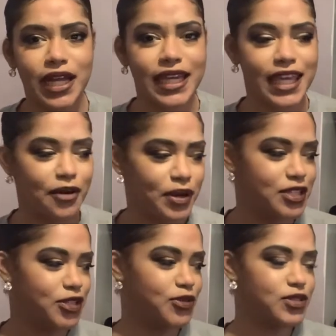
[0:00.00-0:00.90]
i can't wait
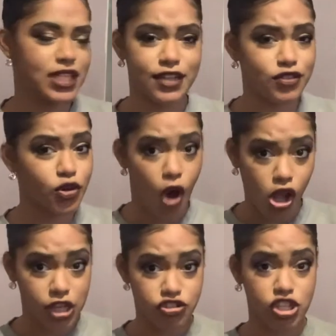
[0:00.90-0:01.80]
to use it even though
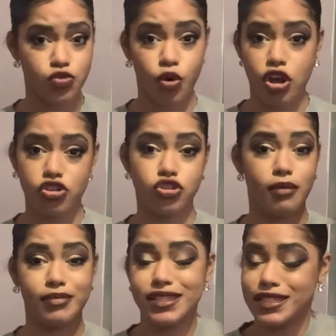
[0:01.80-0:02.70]
all i drink is water so i'm
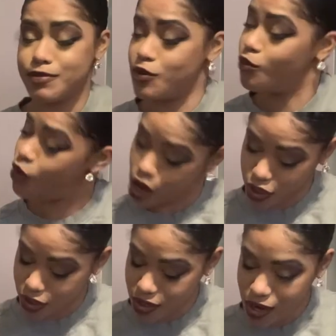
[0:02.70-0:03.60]
gonna be sipping water